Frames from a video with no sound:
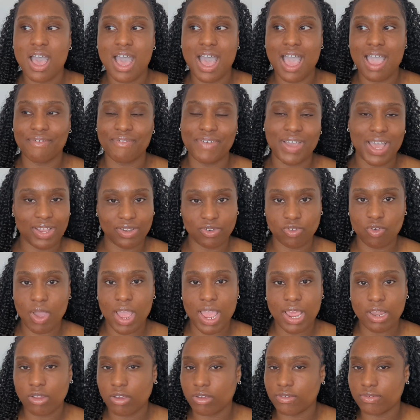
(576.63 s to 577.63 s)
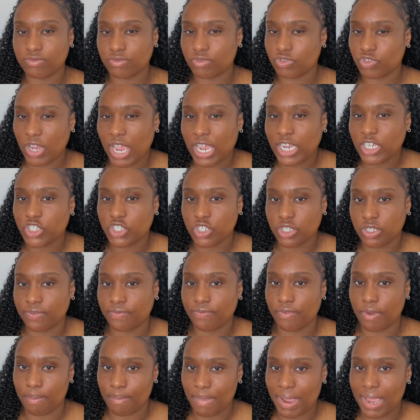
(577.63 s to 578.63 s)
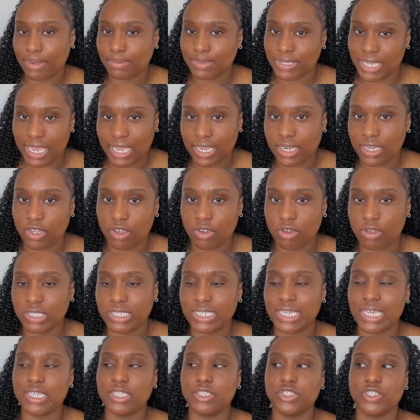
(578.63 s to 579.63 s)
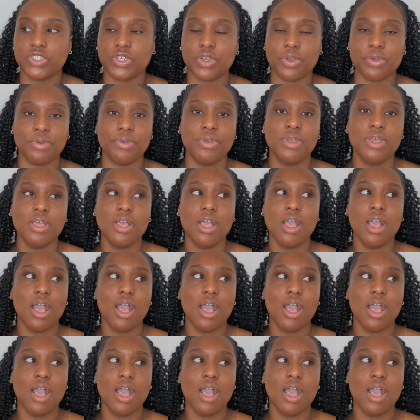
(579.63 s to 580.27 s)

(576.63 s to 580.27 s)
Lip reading: I've had quite a lot of traction from my upcycling content, so